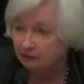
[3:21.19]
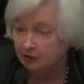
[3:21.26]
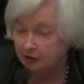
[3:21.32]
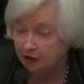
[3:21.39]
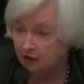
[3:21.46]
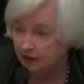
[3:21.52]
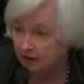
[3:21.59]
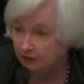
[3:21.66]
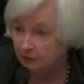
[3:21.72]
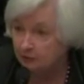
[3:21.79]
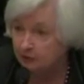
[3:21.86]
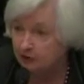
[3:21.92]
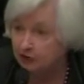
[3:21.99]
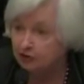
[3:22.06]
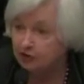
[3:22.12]

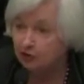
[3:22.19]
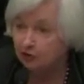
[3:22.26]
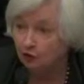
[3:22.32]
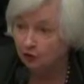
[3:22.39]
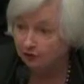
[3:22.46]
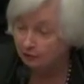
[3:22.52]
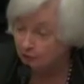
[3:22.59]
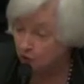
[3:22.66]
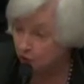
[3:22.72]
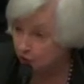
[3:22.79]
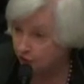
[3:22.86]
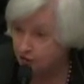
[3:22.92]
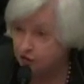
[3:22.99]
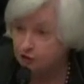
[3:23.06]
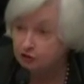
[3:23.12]
economies that
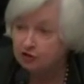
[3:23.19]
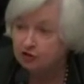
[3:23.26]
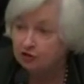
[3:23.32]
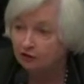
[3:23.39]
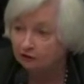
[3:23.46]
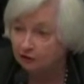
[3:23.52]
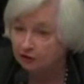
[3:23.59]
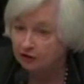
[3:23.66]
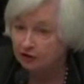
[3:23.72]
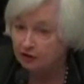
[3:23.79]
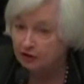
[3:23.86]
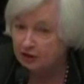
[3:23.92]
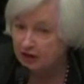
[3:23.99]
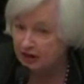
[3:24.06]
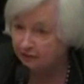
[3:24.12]
also suffered in
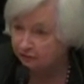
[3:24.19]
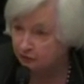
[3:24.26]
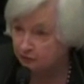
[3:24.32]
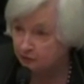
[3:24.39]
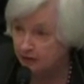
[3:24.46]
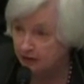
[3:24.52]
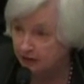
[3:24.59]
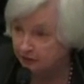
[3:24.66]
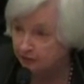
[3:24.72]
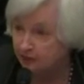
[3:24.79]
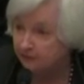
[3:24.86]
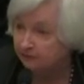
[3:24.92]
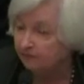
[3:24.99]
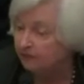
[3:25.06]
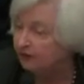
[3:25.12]
the aftermath
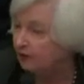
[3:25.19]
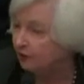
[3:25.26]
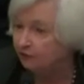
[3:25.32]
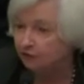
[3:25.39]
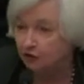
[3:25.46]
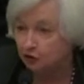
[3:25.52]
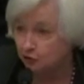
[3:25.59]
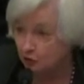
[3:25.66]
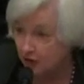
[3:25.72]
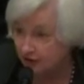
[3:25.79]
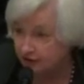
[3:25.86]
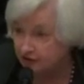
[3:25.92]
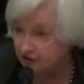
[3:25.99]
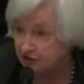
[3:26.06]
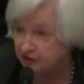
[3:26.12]
of the
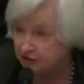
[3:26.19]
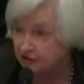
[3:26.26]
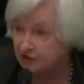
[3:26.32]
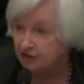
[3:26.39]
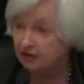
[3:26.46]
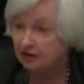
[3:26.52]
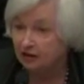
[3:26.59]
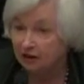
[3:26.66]
crisis,